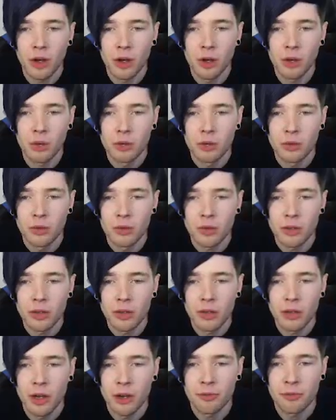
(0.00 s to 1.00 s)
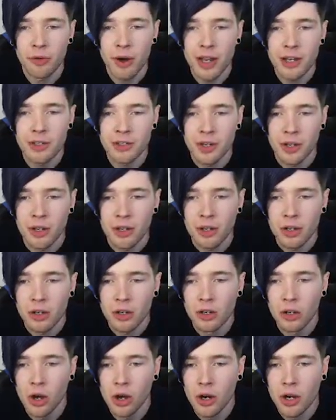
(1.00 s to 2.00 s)
Uh oh A friend.
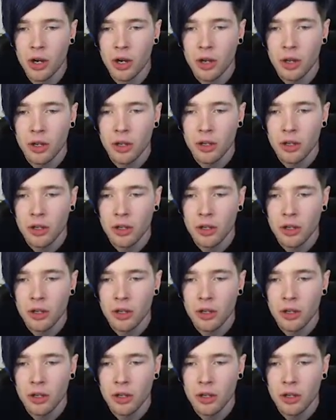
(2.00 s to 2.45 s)
Look.